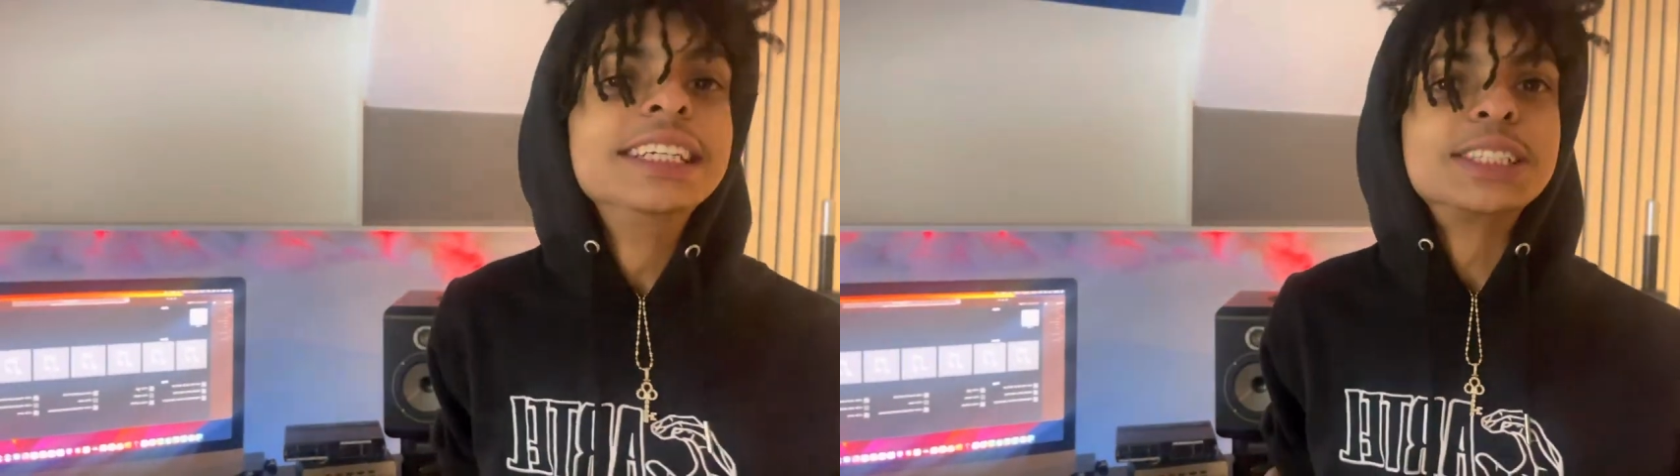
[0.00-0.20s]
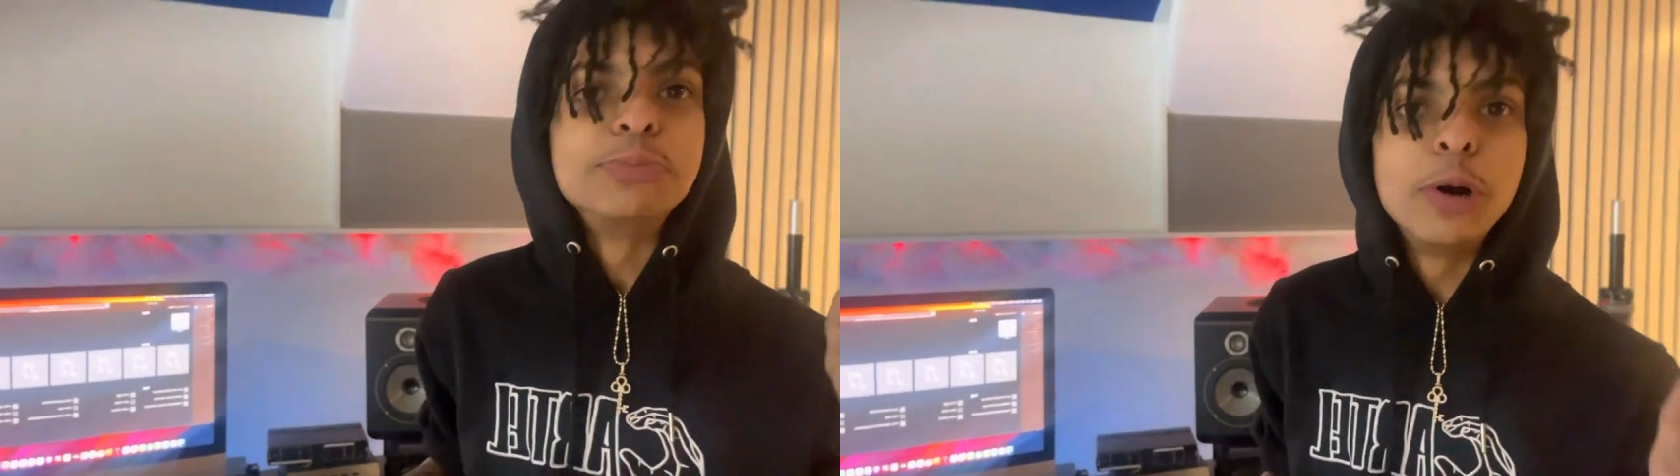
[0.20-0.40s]

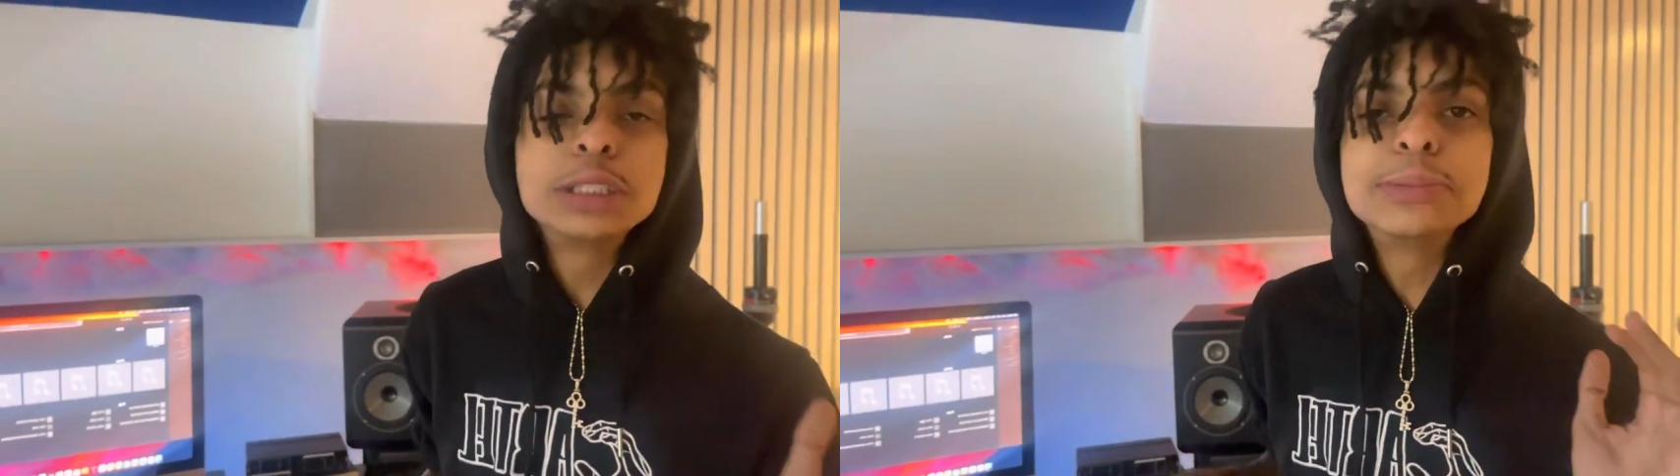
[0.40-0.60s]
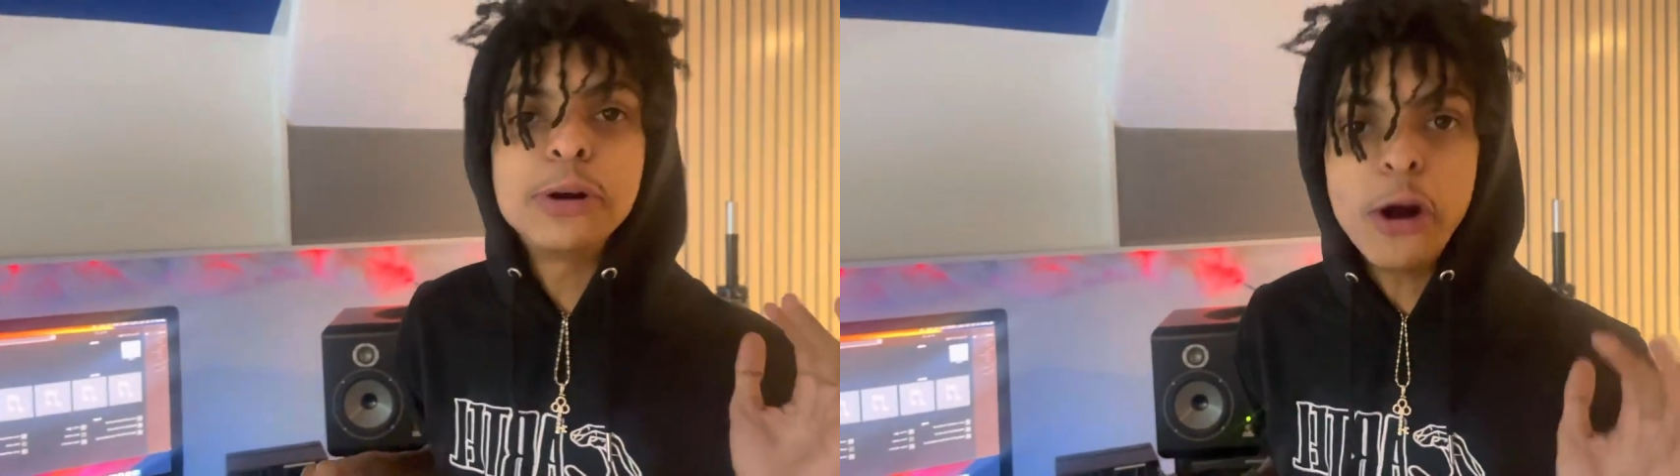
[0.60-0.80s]
to
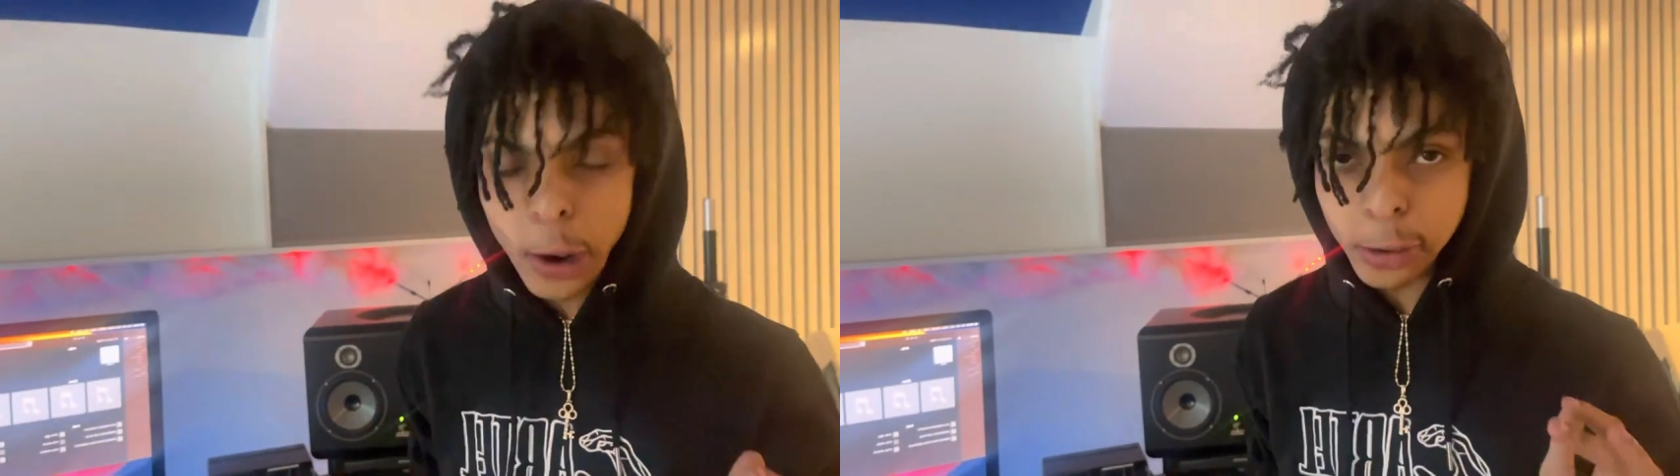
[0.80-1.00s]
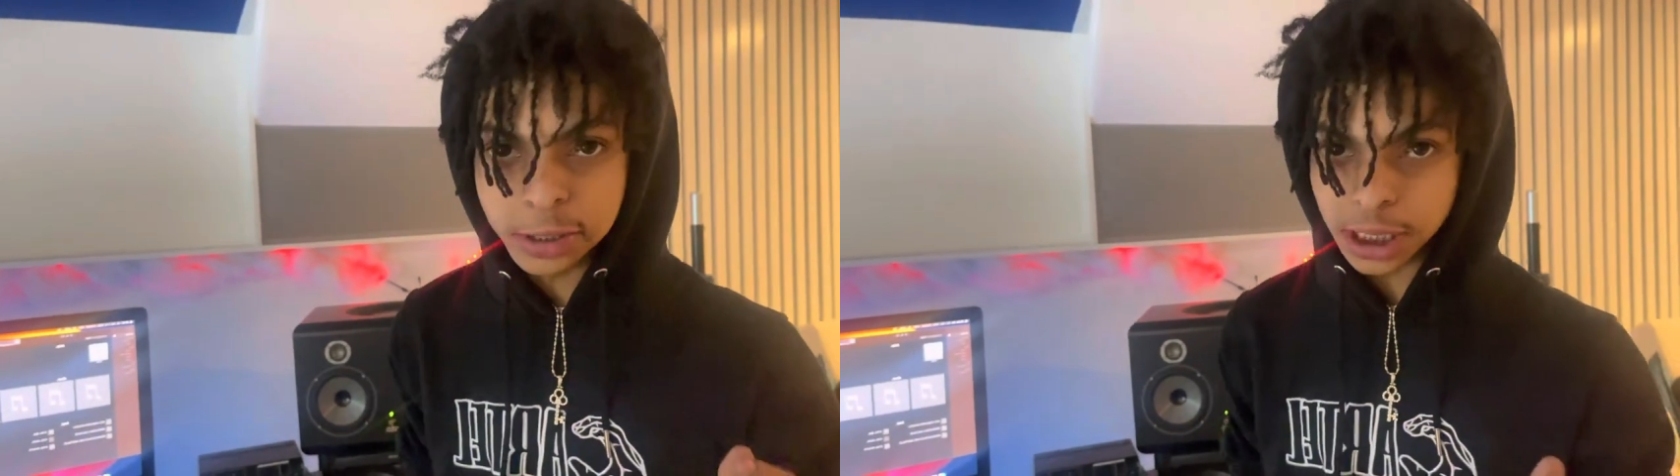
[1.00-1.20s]
multiple
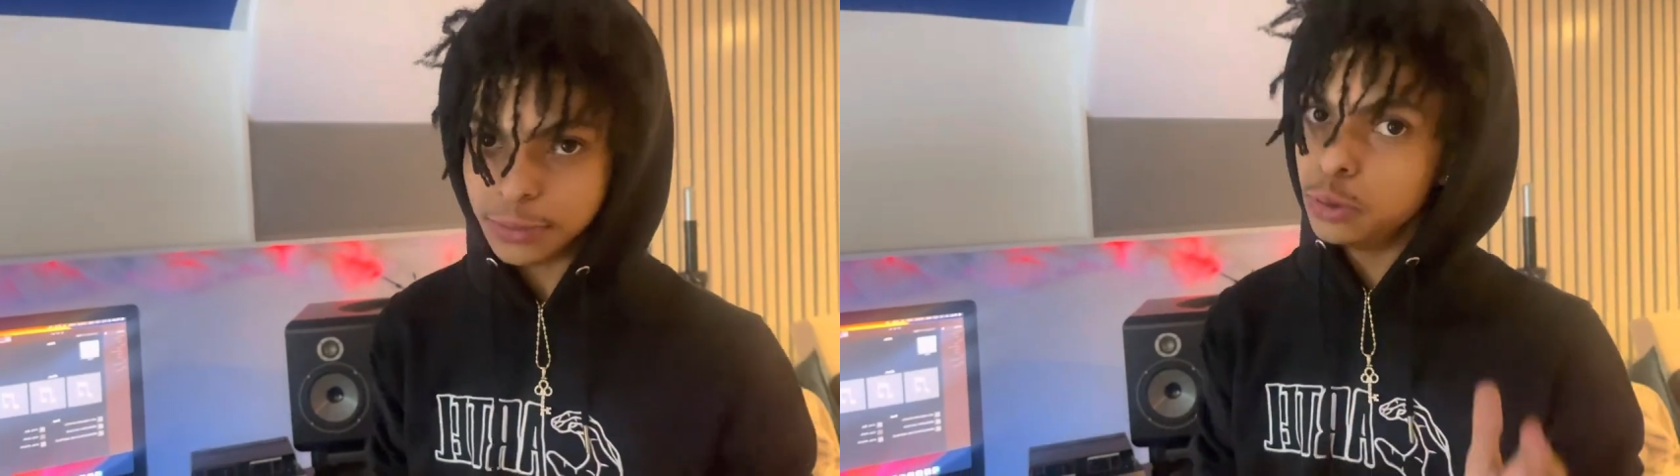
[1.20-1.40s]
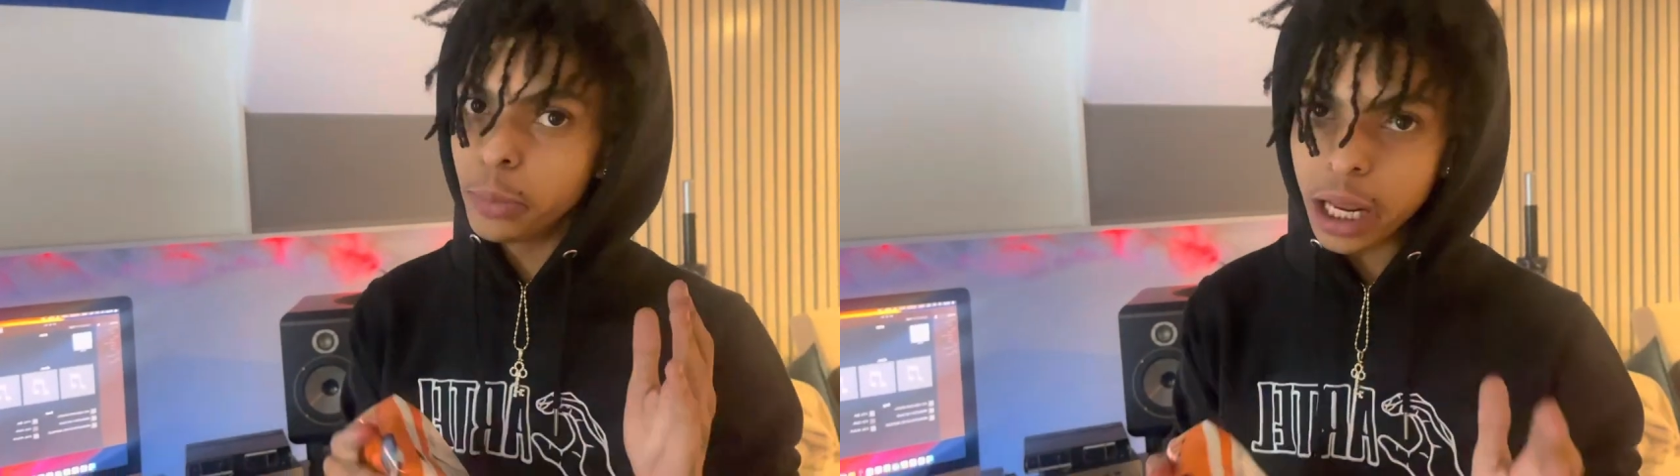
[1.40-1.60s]
hoes. If
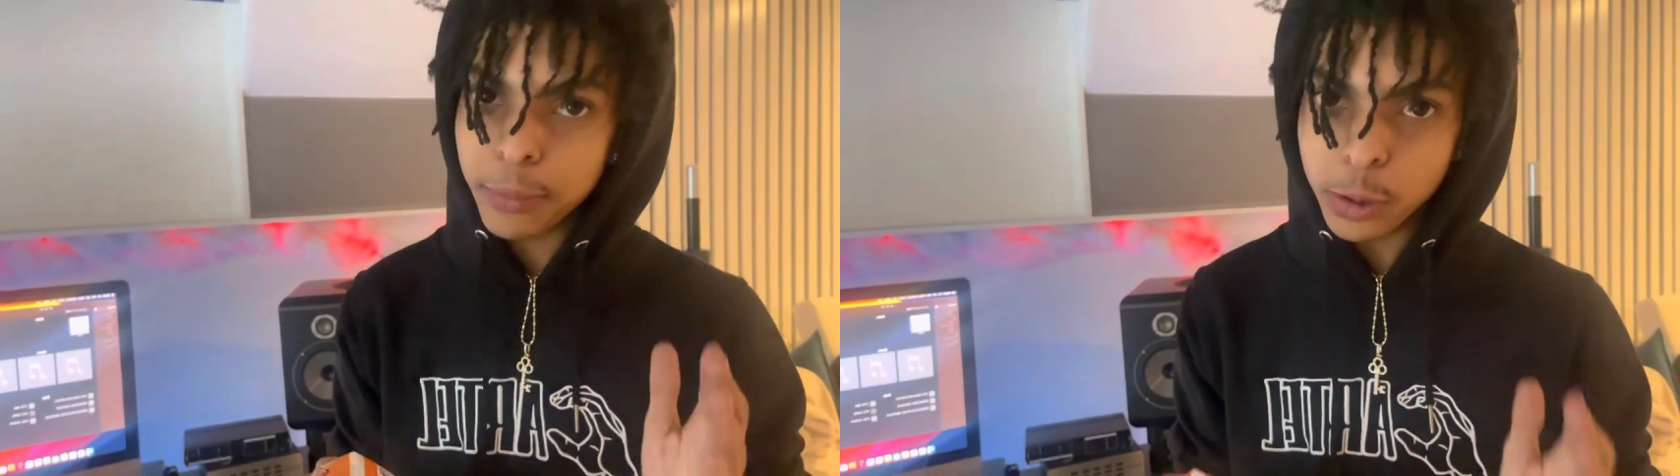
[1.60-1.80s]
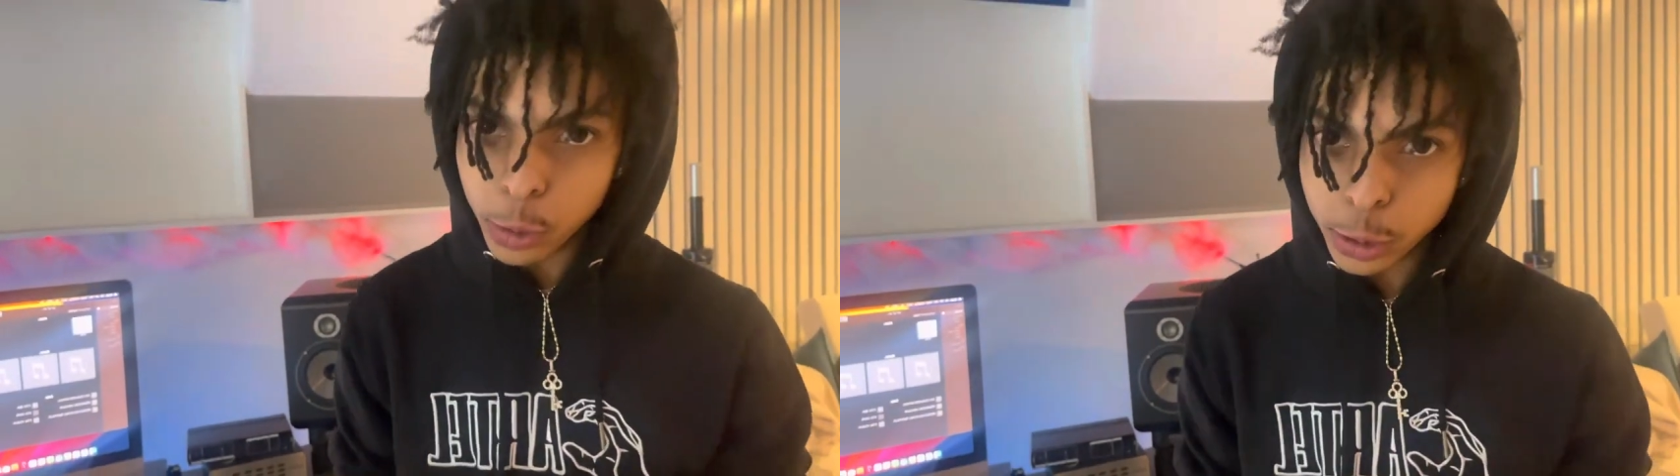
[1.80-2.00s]
you make
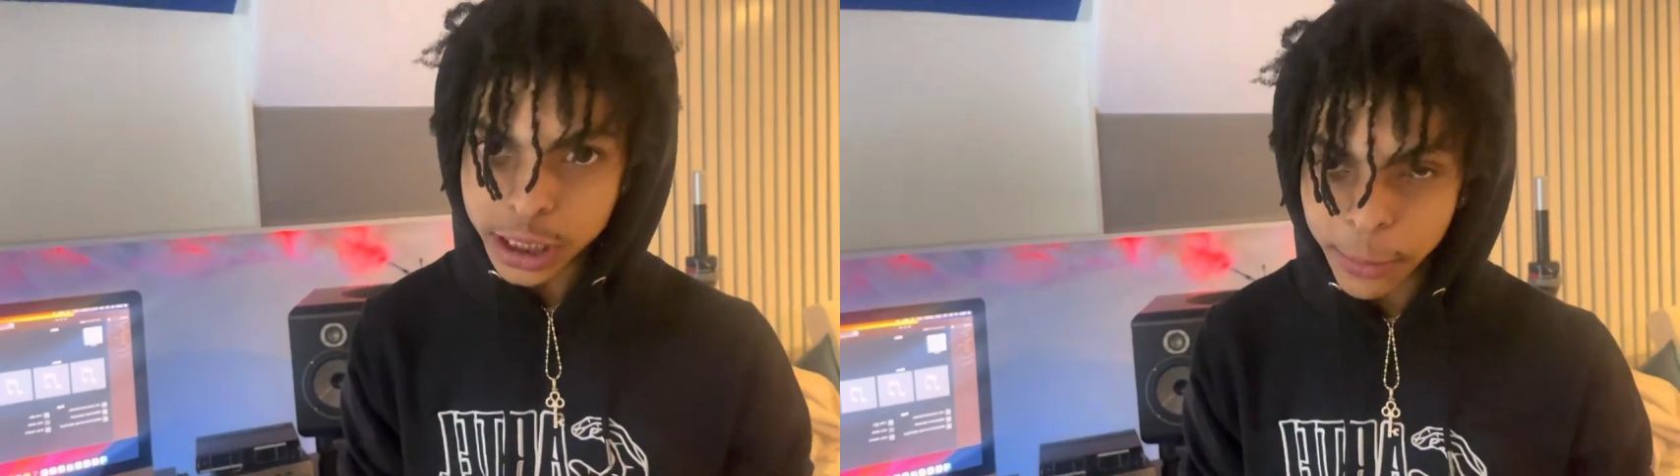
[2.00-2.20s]
music, how